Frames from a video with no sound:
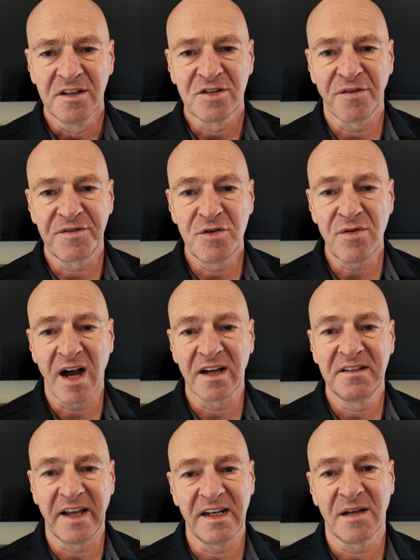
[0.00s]
So if you
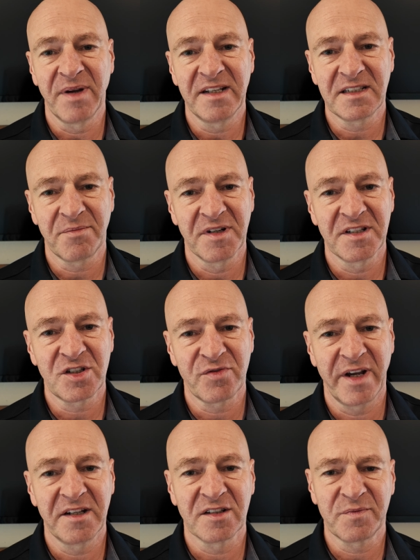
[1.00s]
are a database
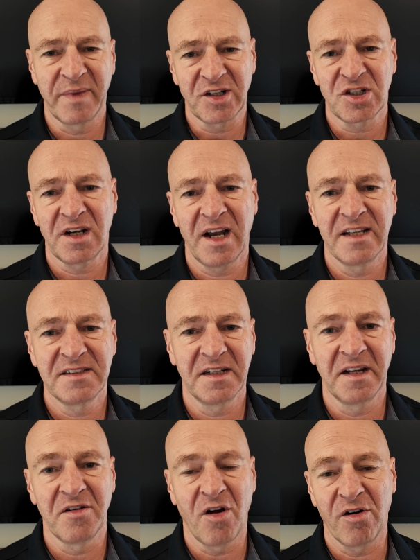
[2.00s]
administrator
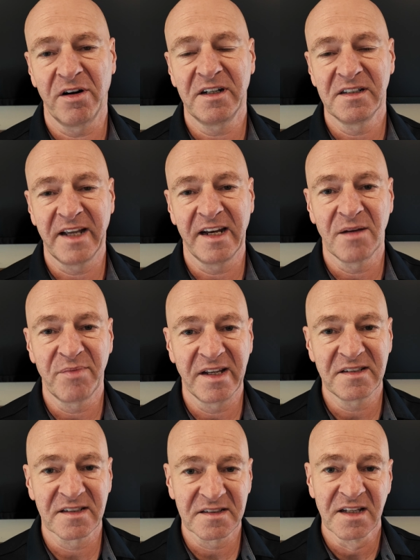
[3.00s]
specializing in Oracle
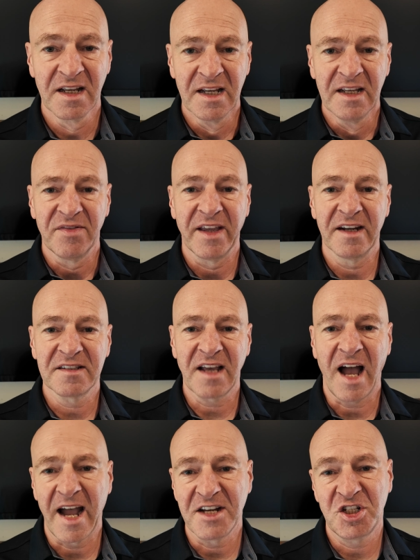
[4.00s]
databases, there's
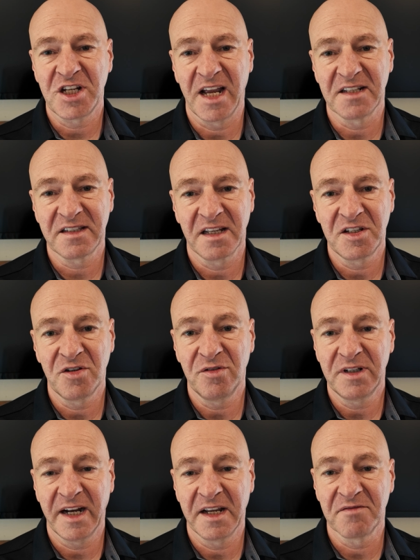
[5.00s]
a high chance that
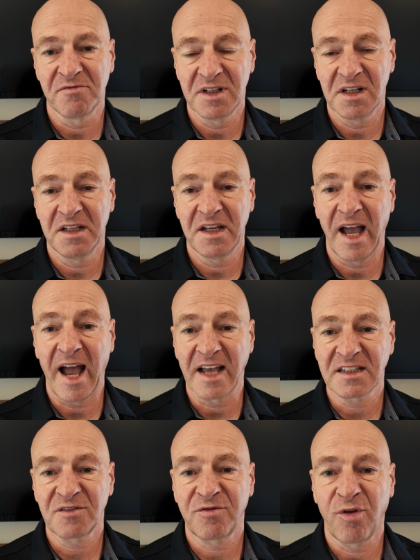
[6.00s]
you can really
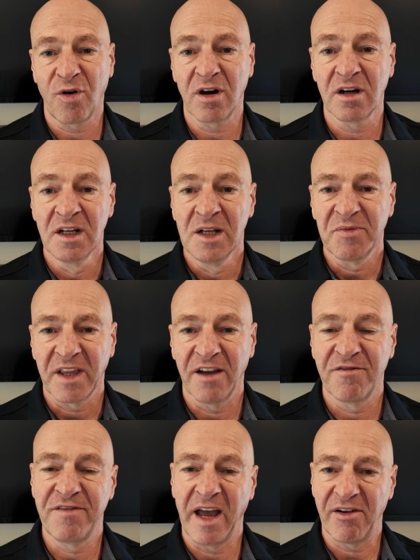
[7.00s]
ask for
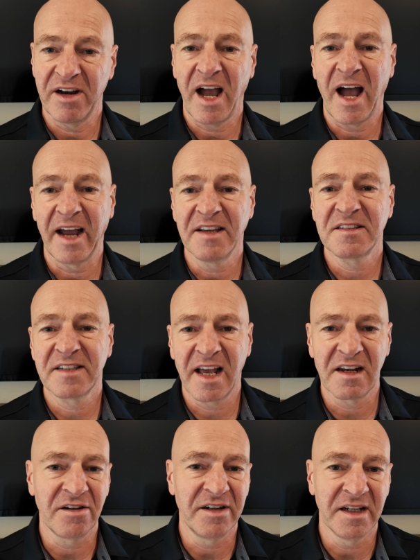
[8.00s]
a very high
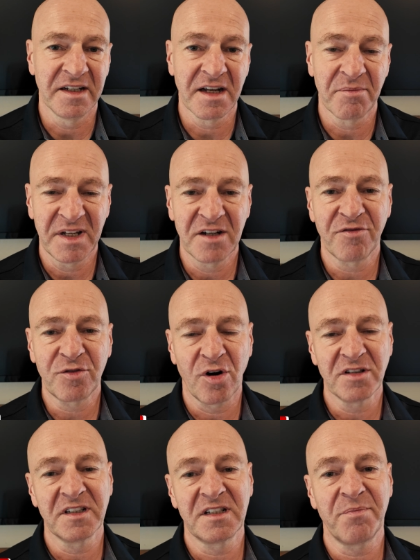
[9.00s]
salary. And I mean, of
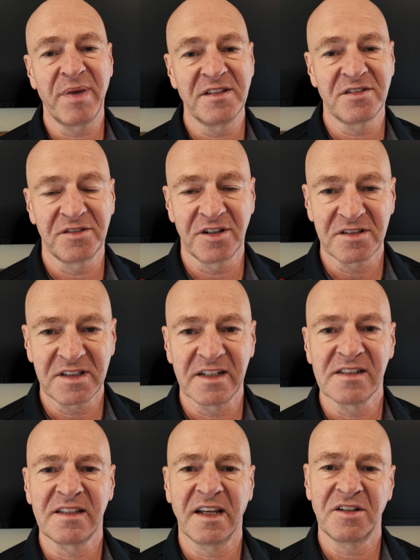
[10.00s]
course, it depends on your
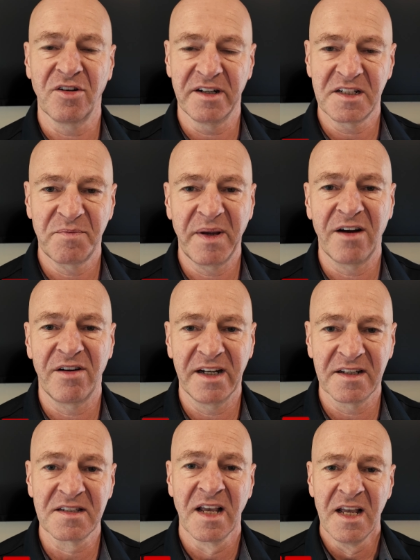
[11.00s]
skill set, your
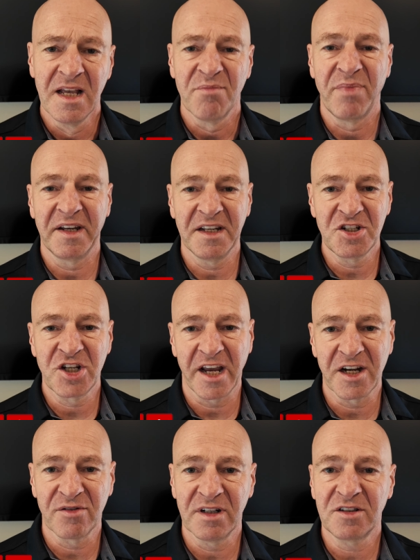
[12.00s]
experience, but in
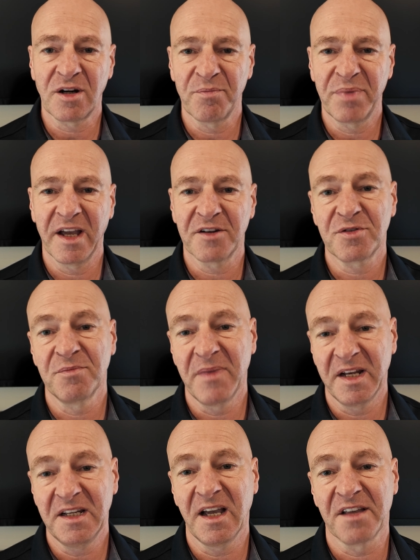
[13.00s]
general, compared to
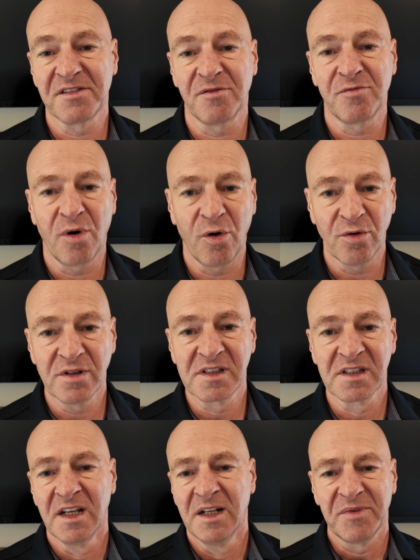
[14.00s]
many other
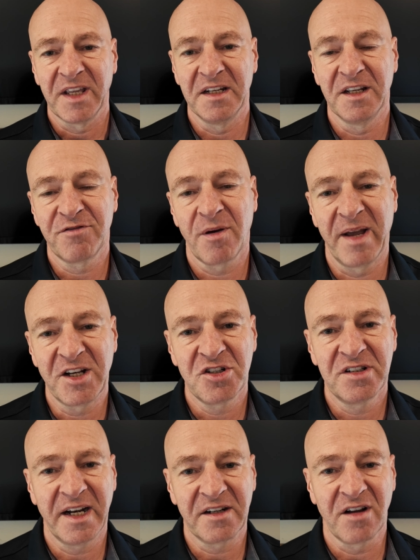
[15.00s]
roles in
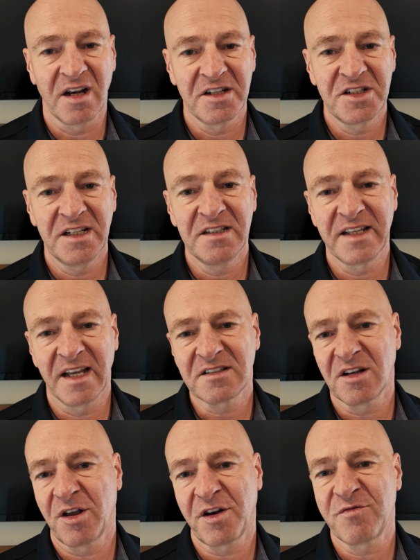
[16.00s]
information technology,
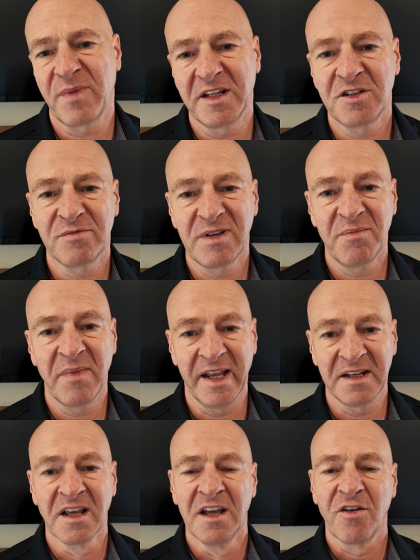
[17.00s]
there's a lot of money to be
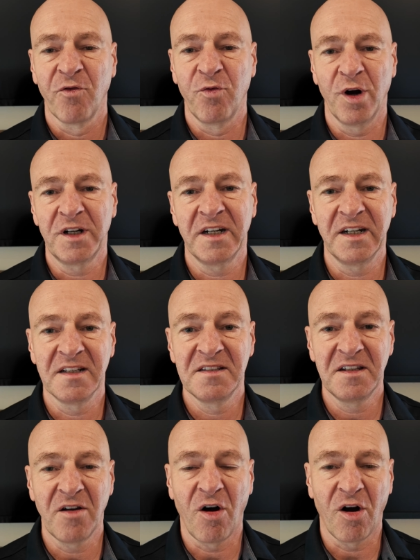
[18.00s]
made working in
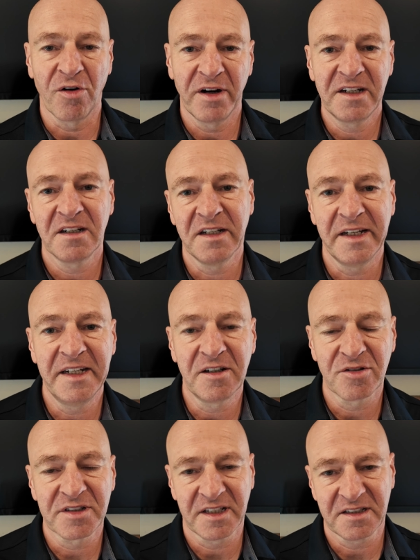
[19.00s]
the Oracle
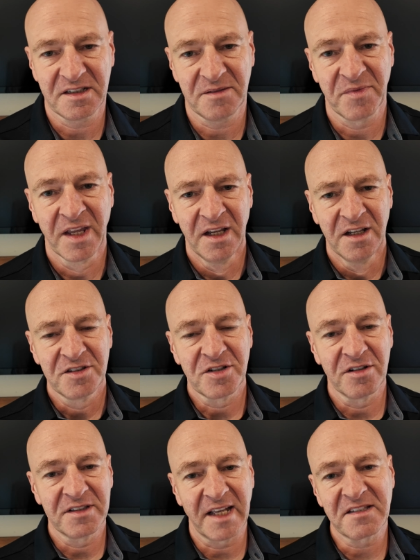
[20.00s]
ecosystem.
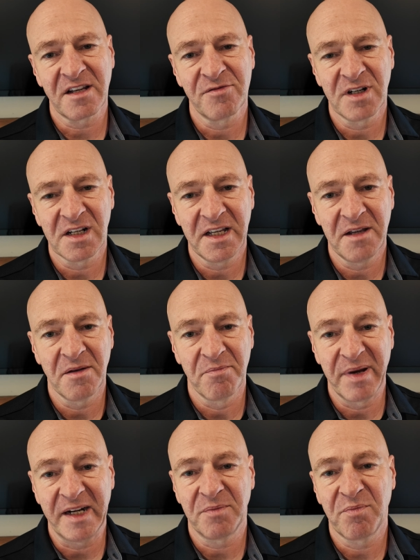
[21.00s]
So that's a really
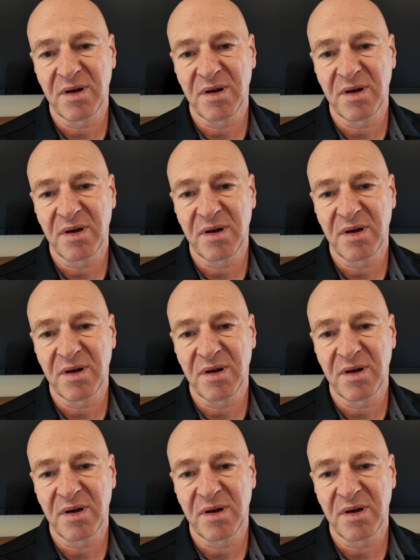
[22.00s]
big